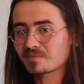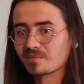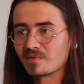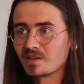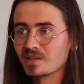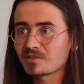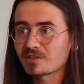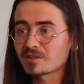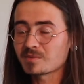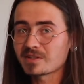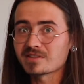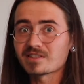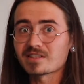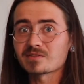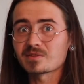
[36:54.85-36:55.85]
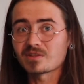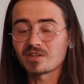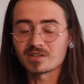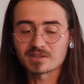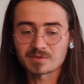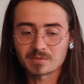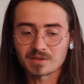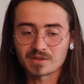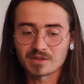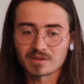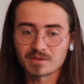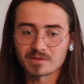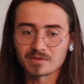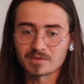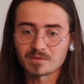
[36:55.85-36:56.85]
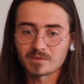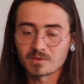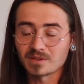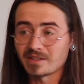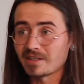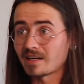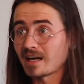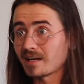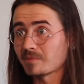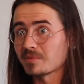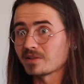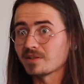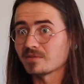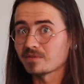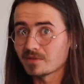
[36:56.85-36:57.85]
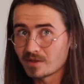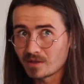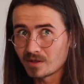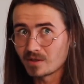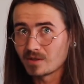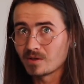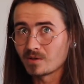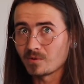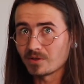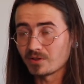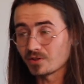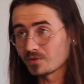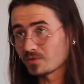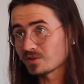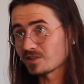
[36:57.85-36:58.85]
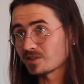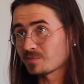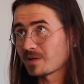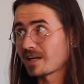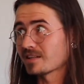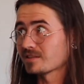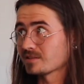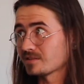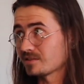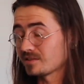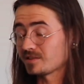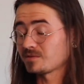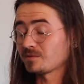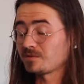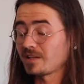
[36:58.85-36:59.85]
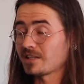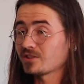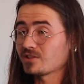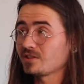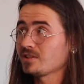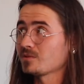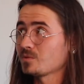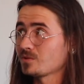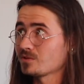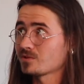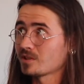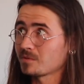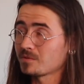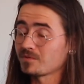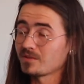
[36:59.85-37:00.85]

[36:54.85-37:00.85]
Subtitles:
The experience, that's the concept of what then I believe when the universe expands, eventually it will stop,